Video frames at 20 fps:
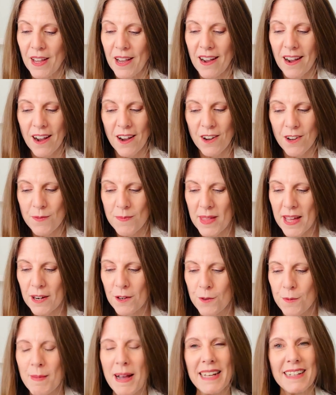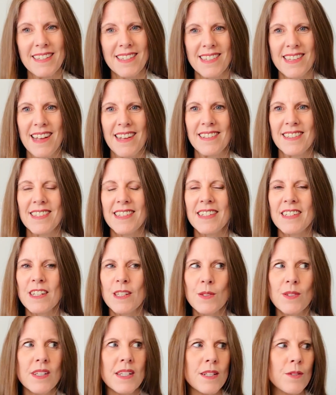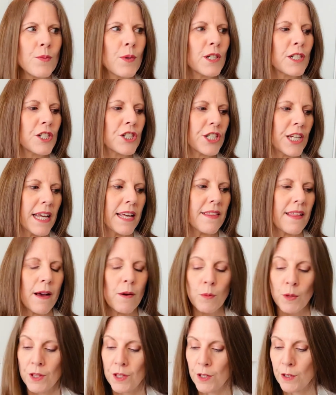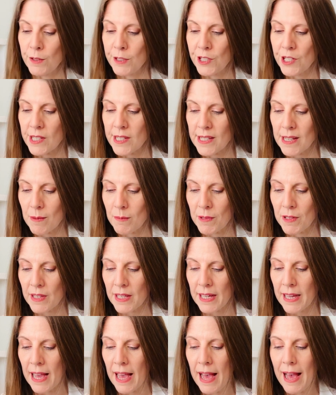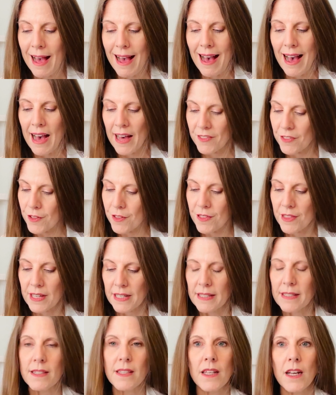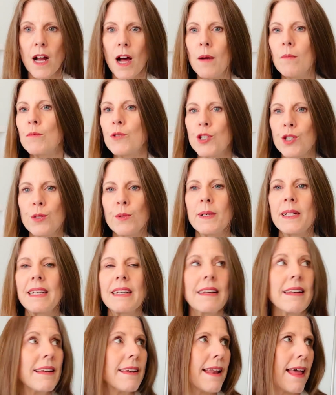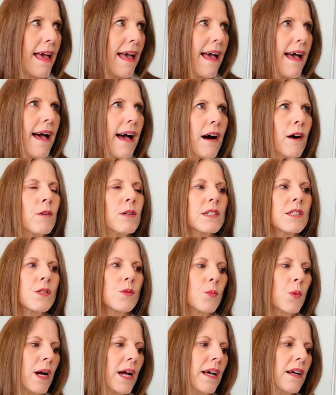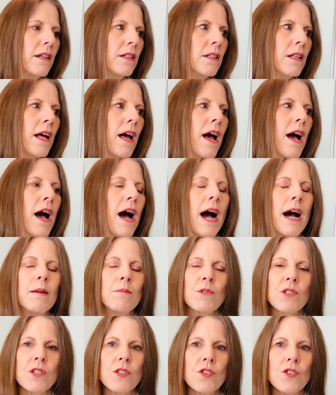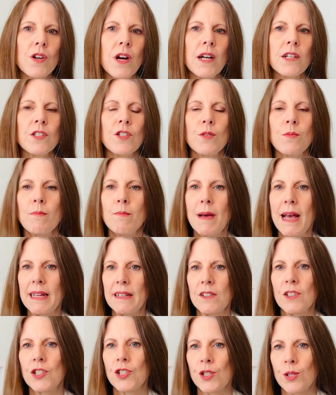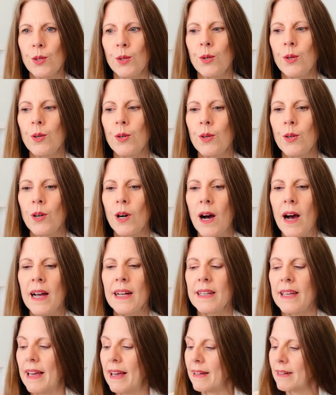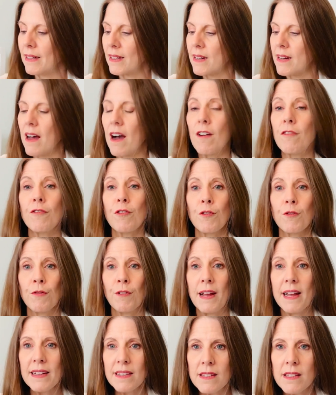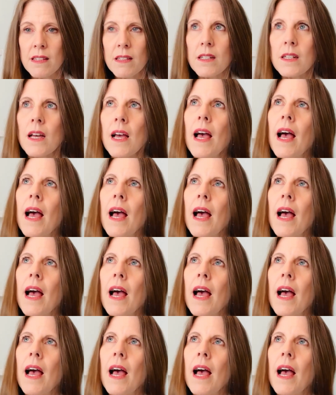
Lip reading: I hope that all makes sense. I just did want to share that with you, and just some of the other things that I'm doing now as well. I'm just trying to make sure I get enough rest.